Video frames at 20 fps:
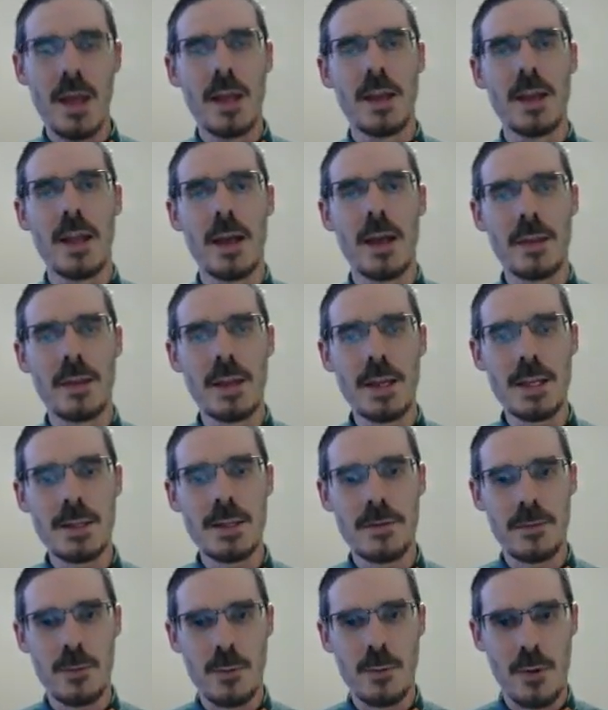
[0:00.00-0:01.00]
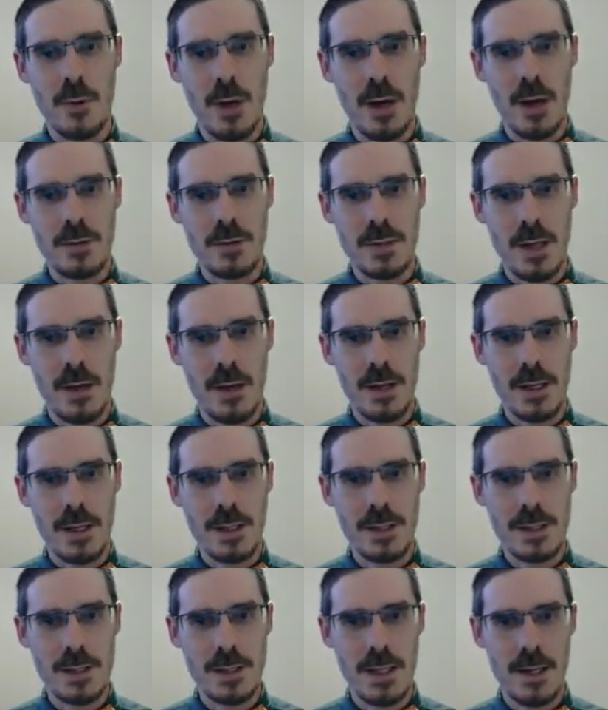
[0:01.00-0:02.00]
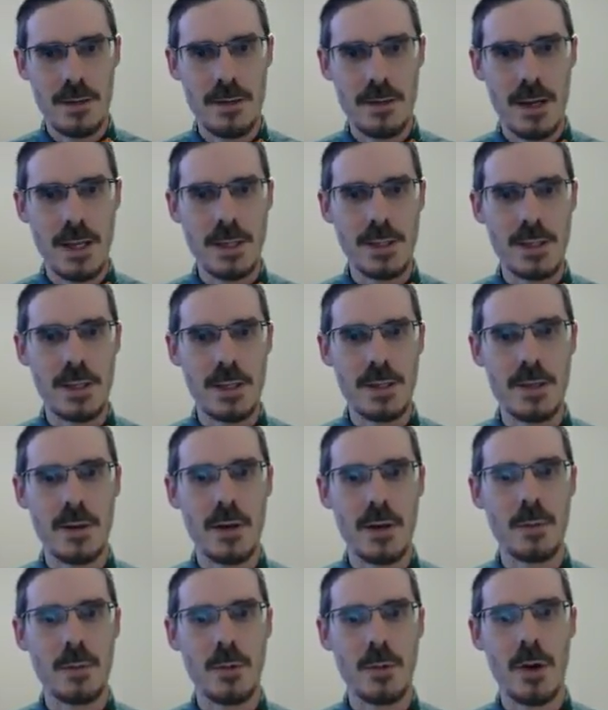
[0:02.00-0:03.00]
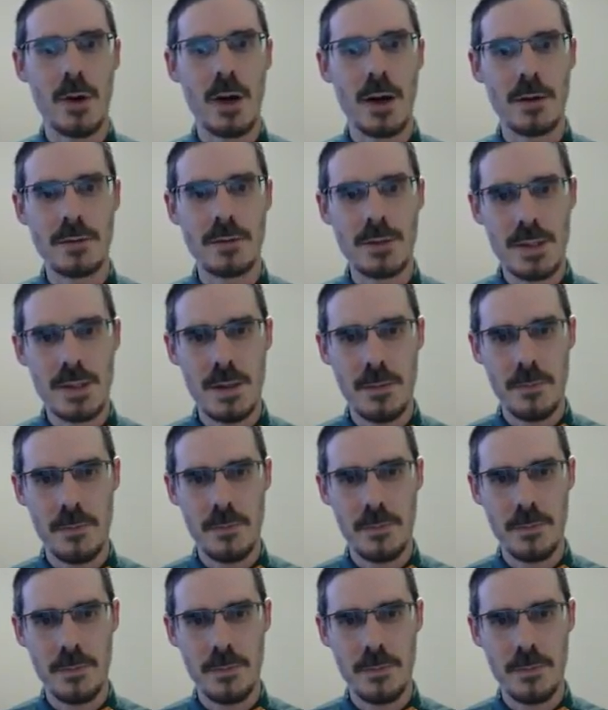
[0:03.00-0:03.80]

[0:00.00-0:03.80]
Now these four graphs are acceleration time graphs.